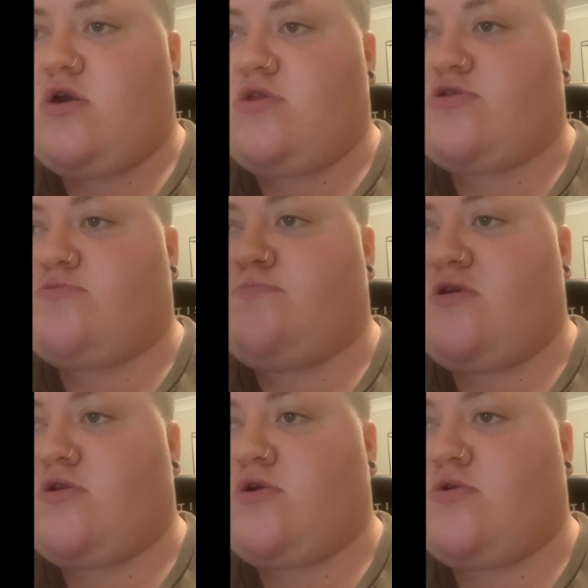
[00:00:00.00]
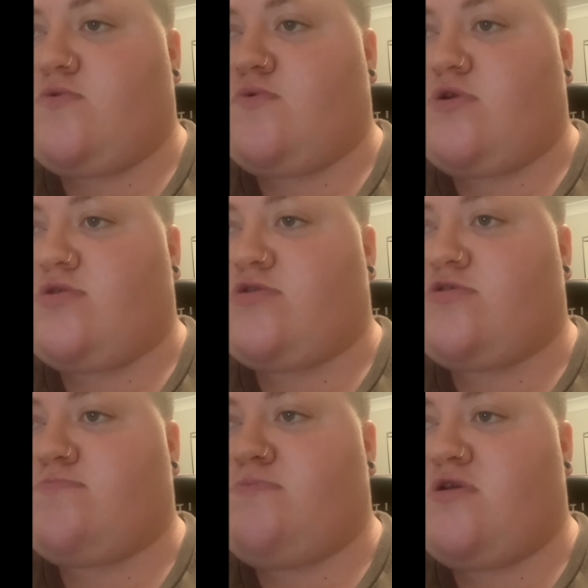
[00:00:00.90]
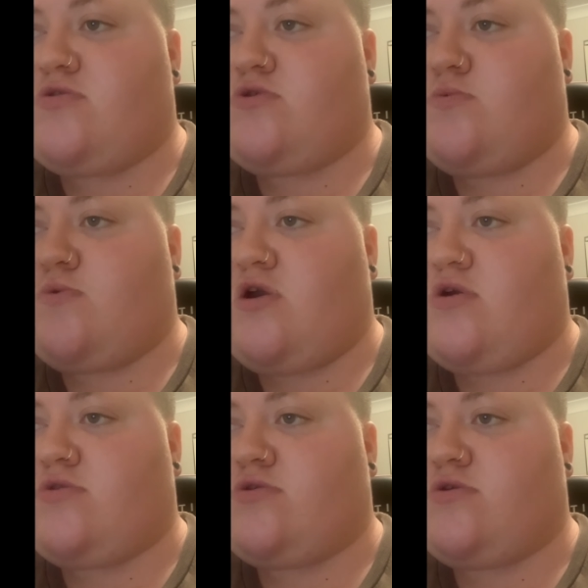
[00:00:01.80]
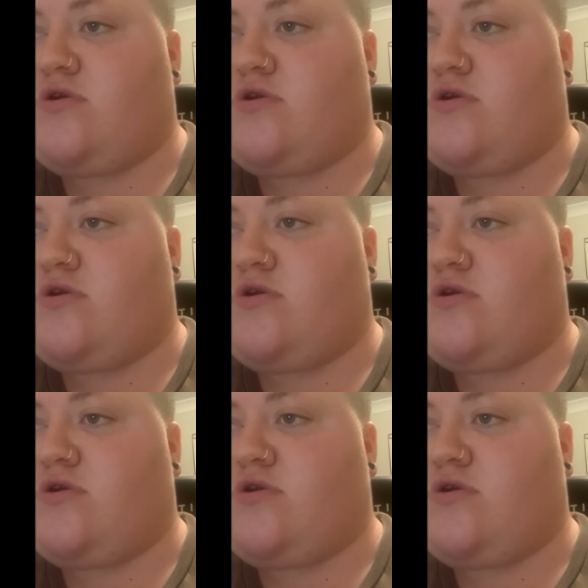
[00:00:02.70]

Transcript: and spent around